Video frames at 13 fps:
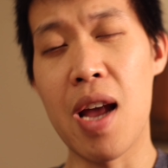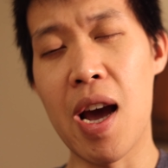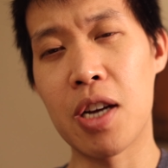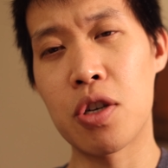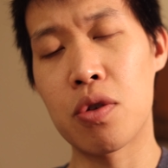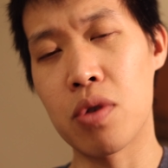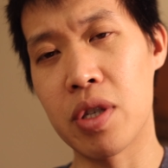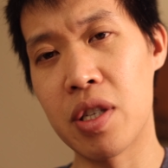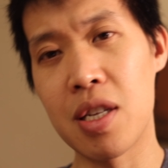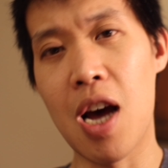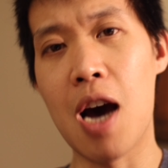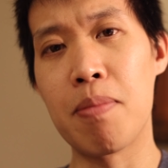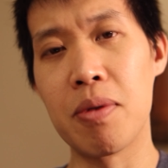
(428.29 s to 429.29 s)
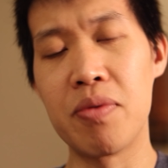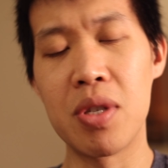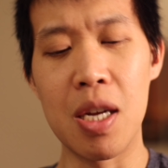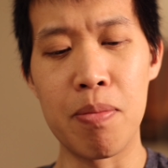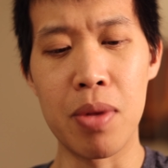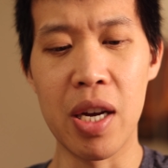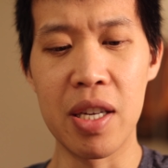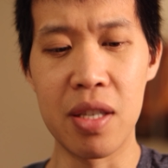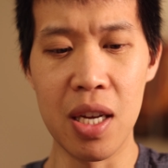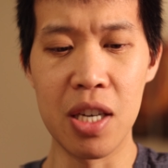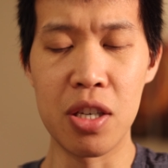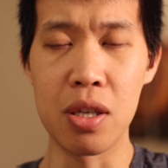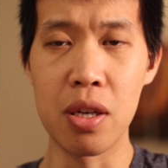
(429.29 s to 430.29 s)
extra stop of
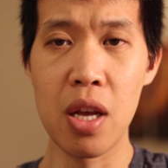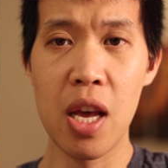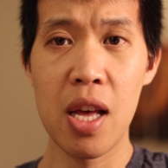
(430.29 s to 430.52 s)
stabilization,